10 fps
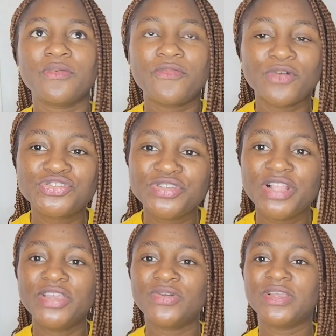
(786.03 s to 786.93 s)

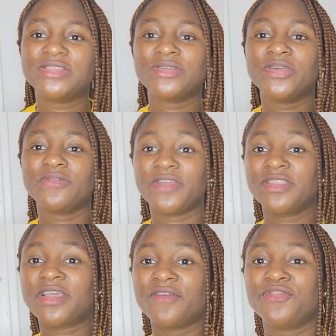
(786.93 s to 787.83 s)
fortunately on the day of the
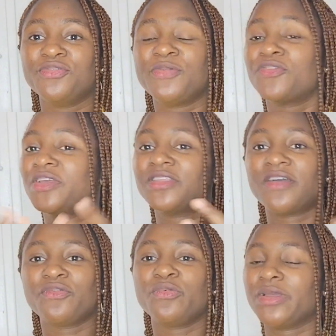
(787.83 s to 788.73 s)
interview, before the
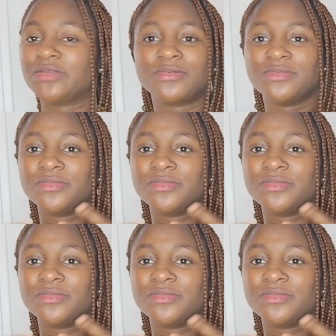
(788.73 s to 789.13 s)
interview, we were